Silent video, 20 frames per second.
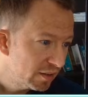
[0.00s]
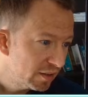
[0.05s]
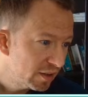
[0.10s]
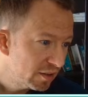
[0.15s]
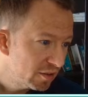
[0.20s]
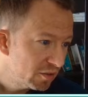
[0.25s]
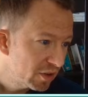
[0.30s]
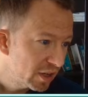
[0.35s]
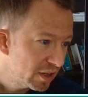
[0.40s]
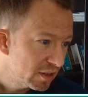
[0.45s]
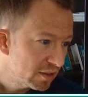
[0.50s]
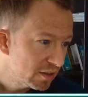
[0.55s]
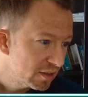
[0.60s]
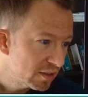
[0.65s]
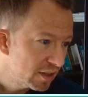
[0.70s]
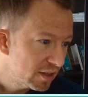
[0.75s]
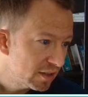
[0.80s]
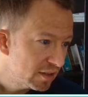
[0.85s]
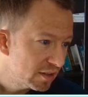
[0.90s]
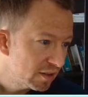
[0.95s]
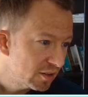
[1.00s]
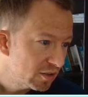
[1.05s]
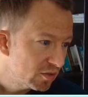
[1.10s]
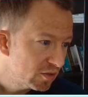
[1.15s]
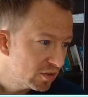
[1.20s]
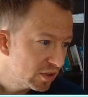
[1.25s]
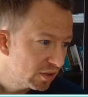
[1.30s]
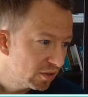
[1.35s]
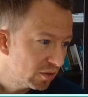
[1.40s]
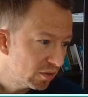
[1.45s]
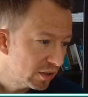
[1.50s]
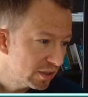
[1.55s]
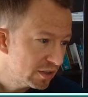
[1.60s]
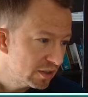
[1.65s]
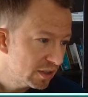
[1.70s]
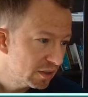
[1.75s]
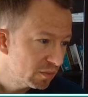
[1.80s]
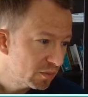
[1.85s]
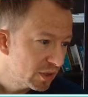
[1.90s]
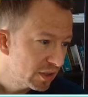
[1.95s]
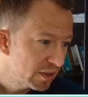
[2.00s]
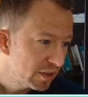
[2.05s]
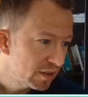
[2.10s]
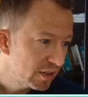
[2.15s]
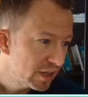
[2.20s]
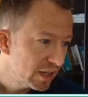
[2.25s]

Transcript: the United States are using a holistic method.